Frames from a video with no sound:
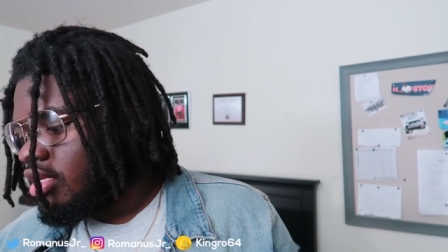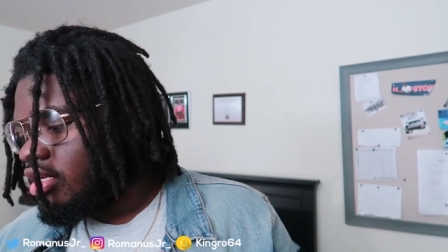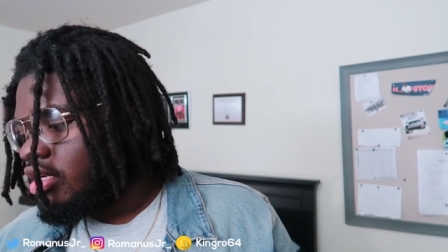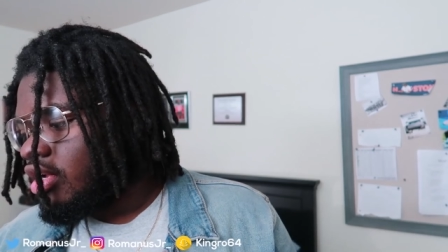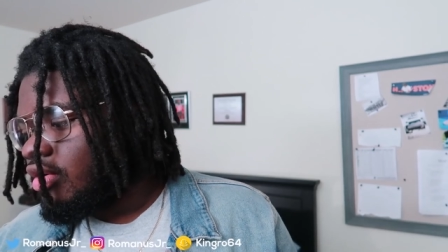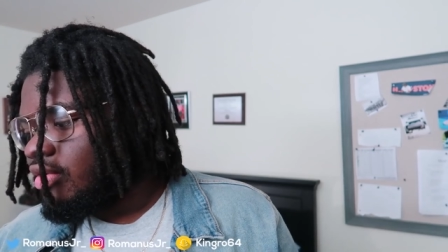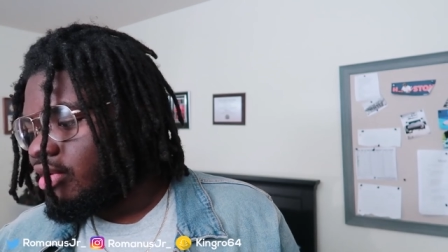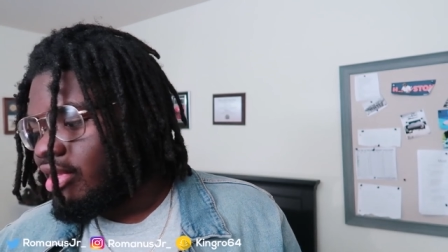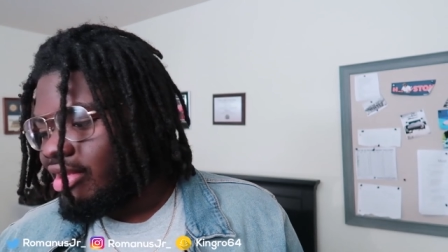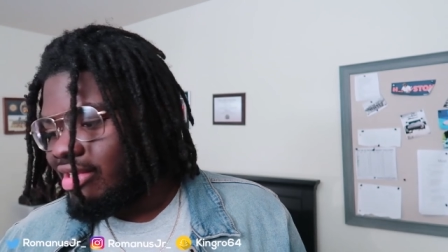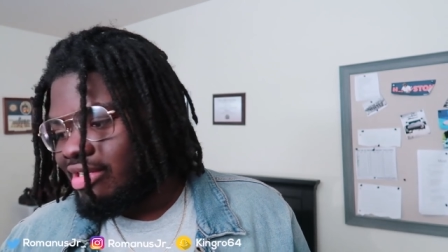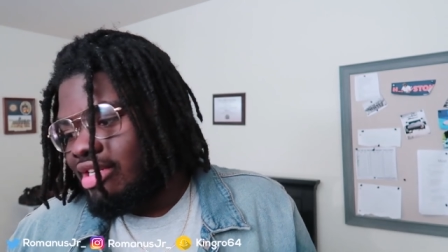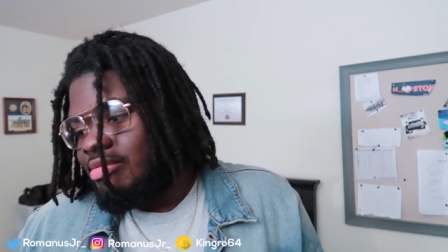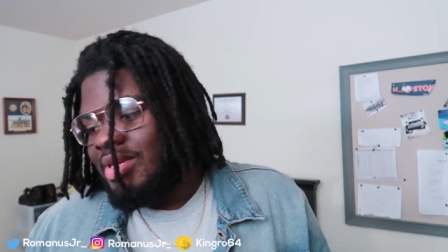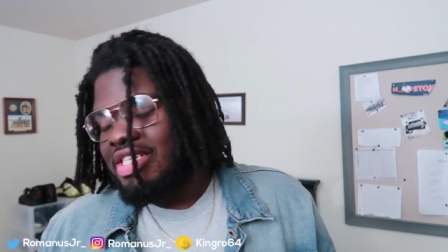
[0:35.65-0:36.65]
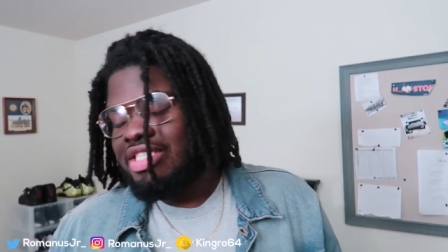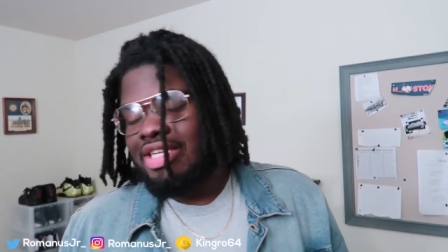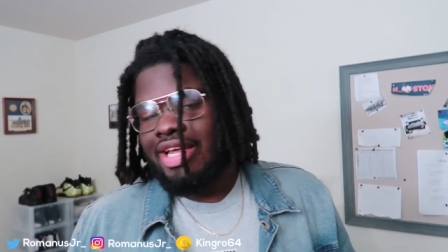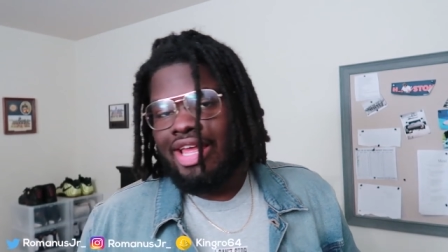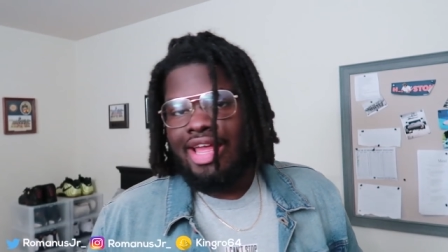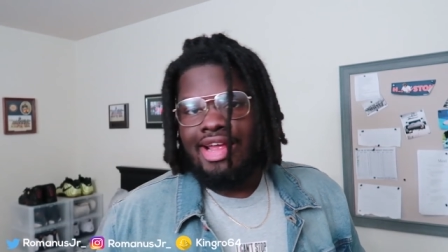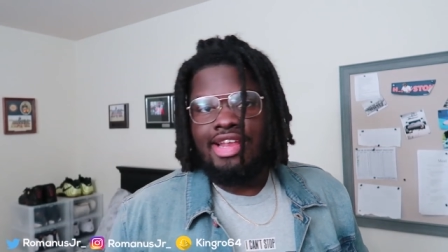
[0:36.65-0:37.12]
you know, as much as
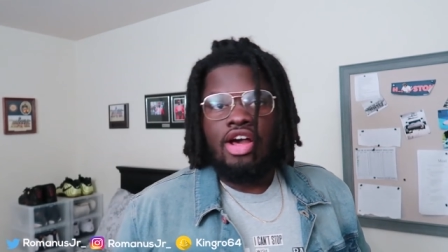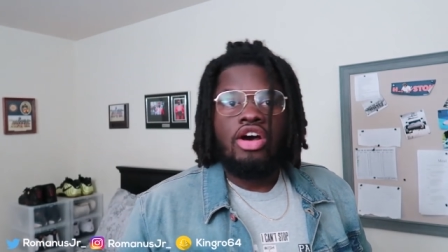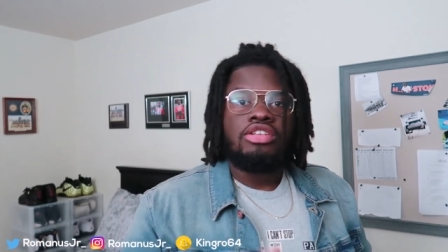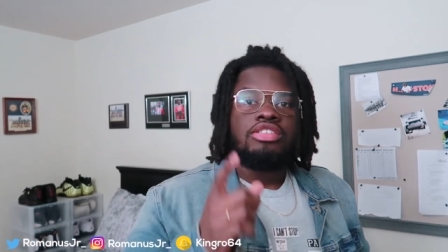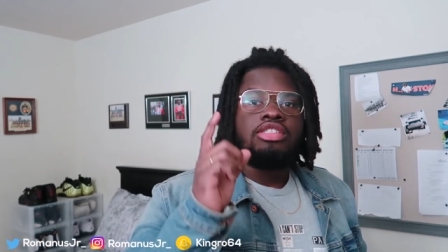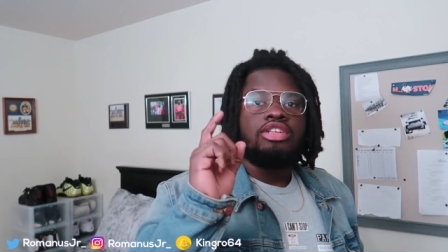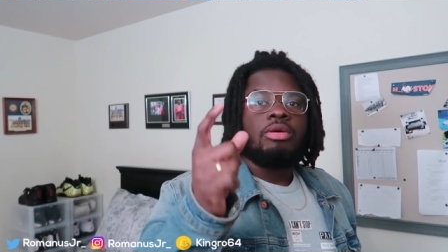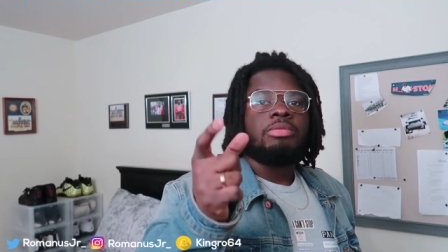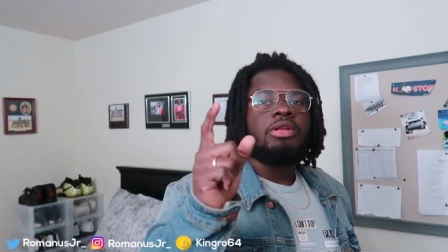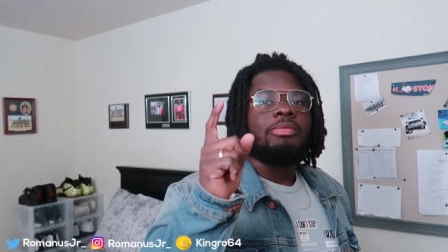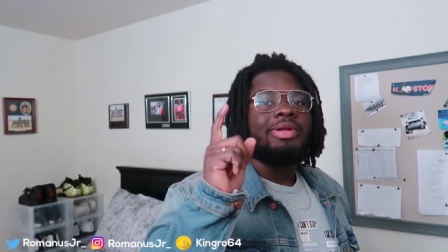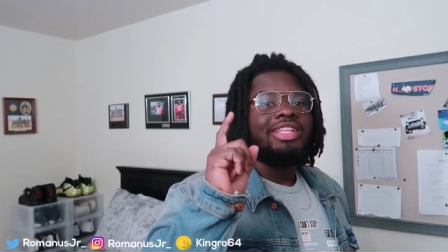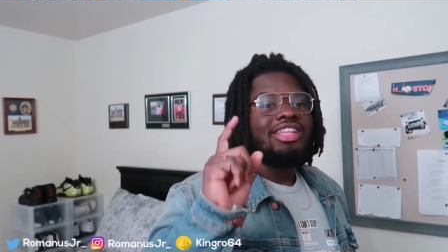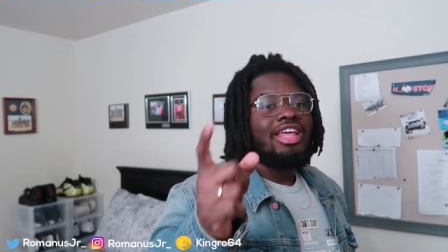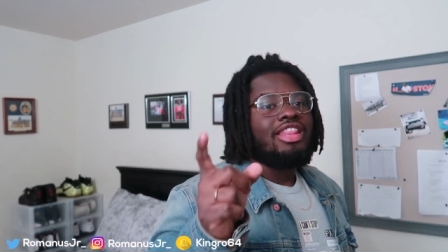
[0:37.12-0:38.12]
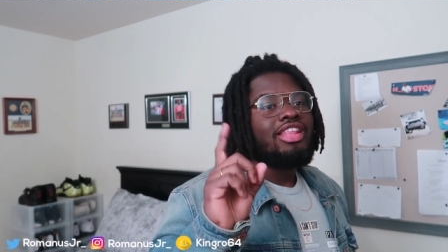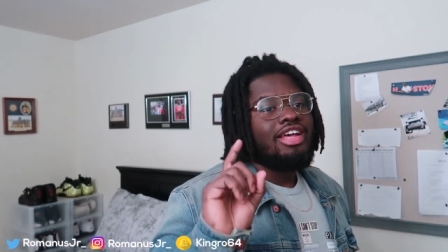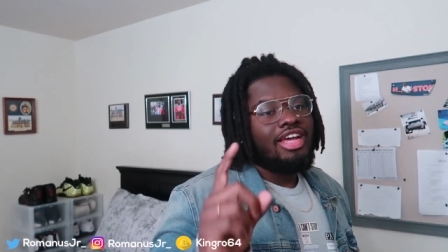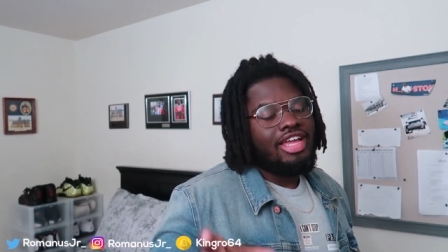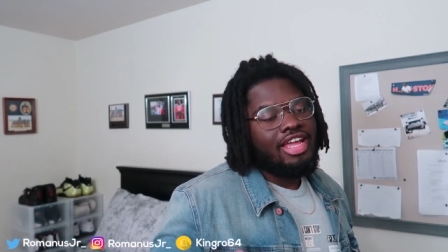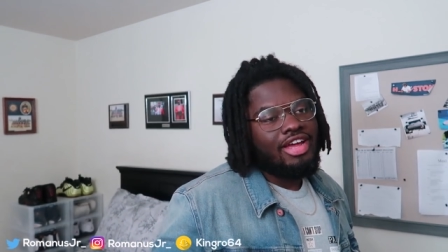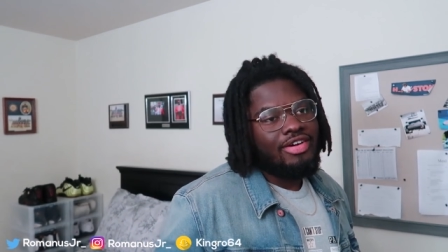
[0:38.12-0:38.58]
I can, I also just open up
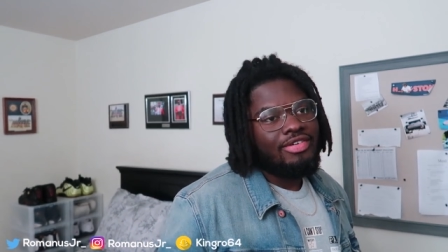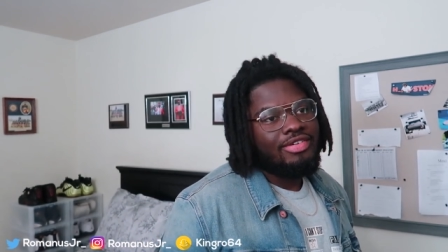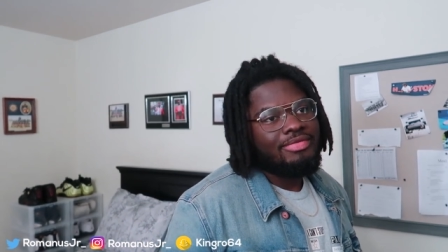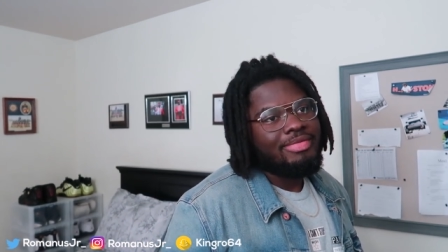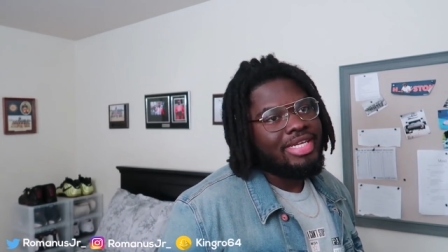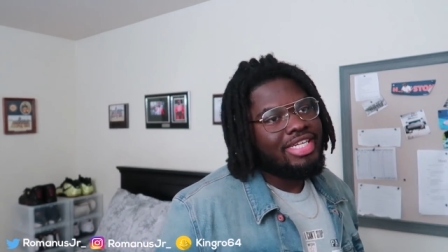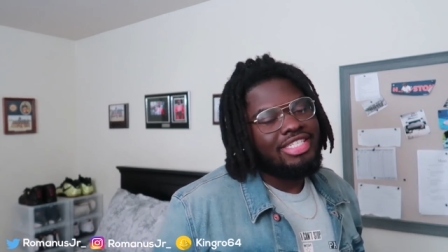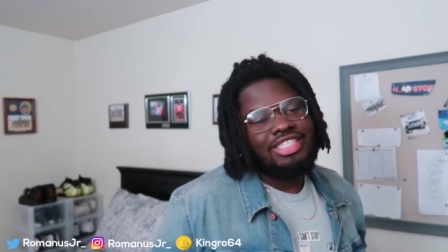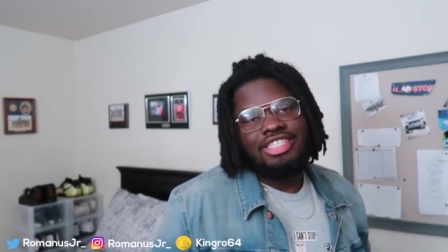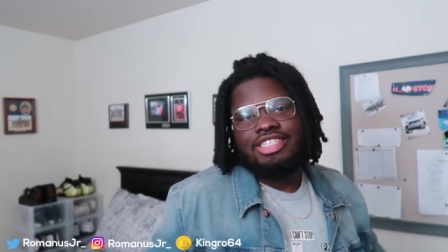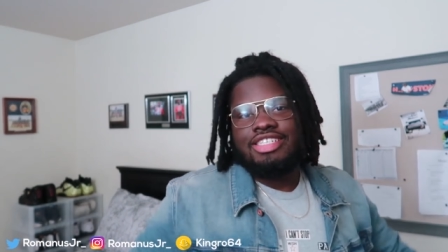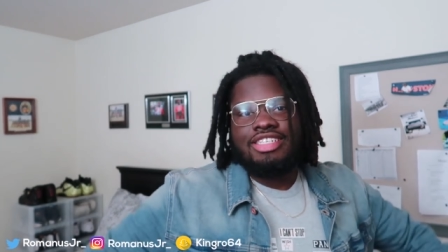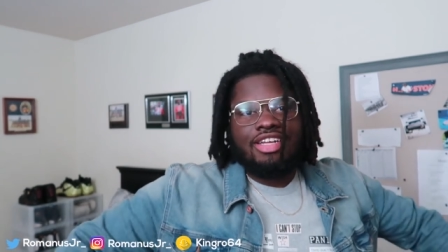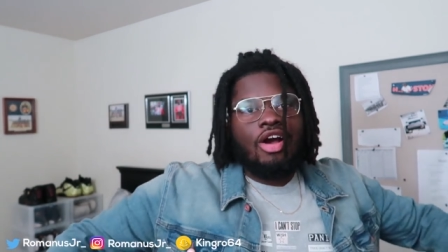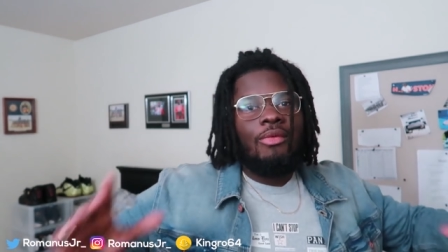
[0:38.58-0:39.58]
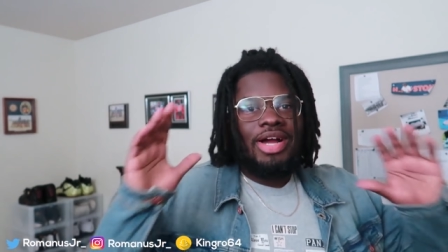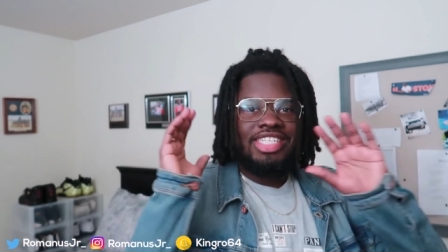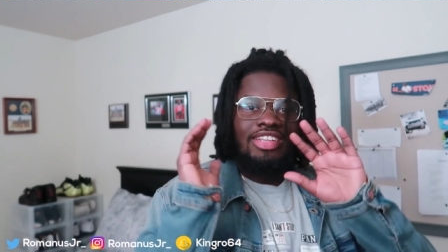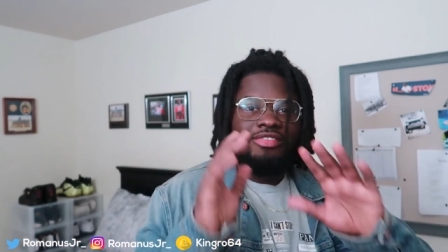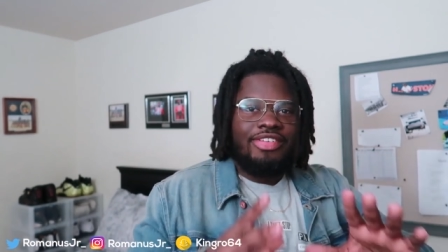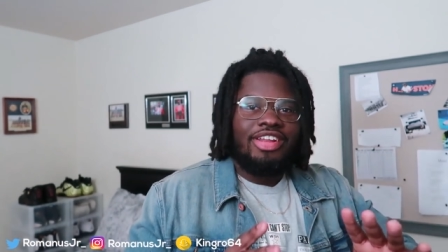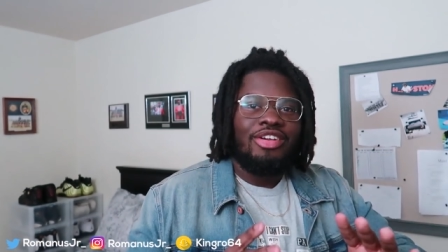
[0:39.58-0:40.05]
another account, man. Just go
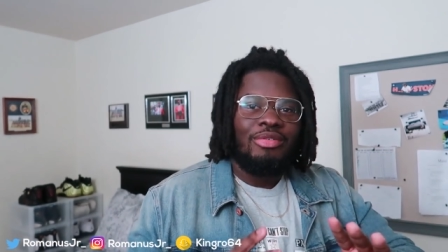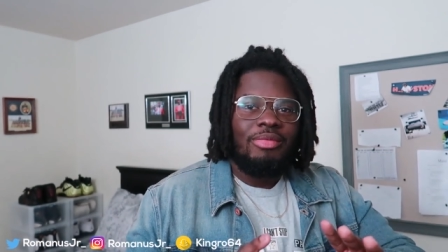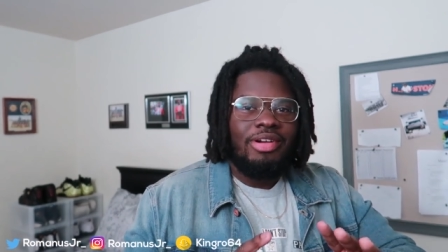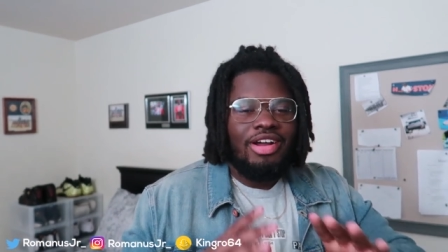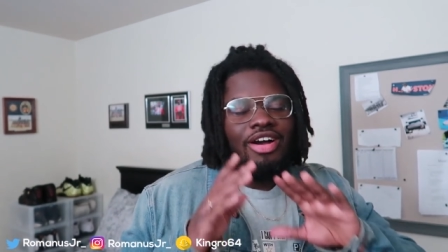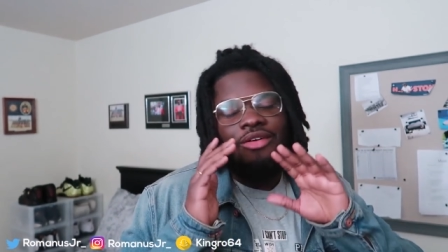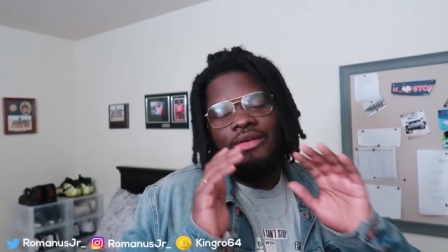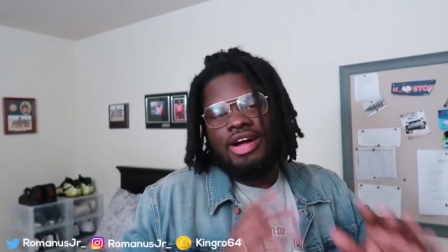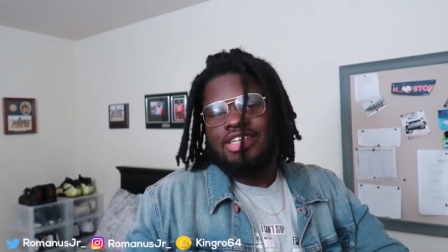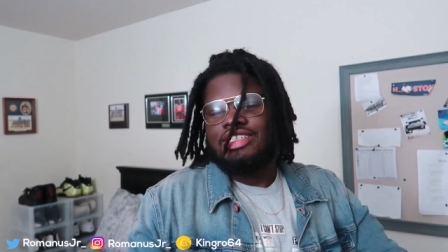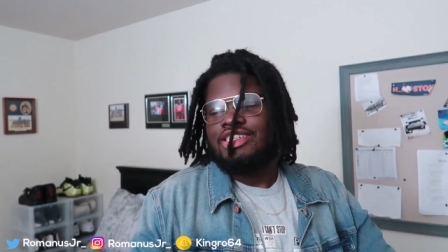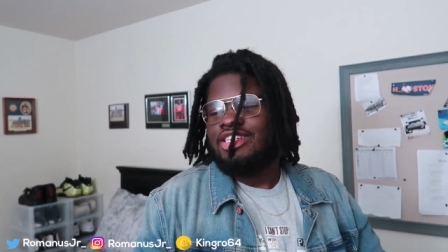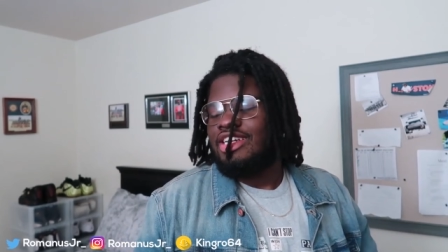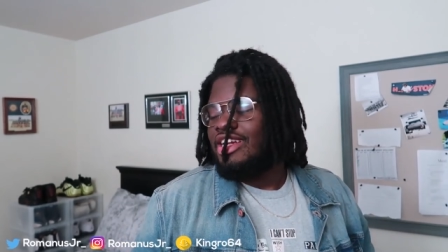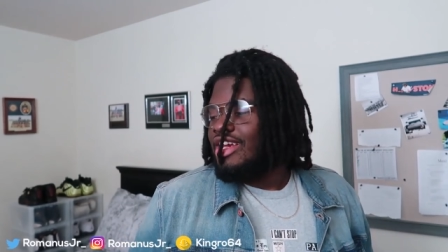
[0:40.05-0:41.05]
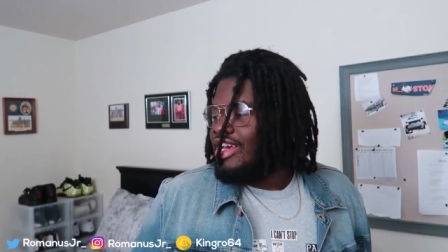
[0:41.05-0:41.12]
watch the video, bro. Go watch it.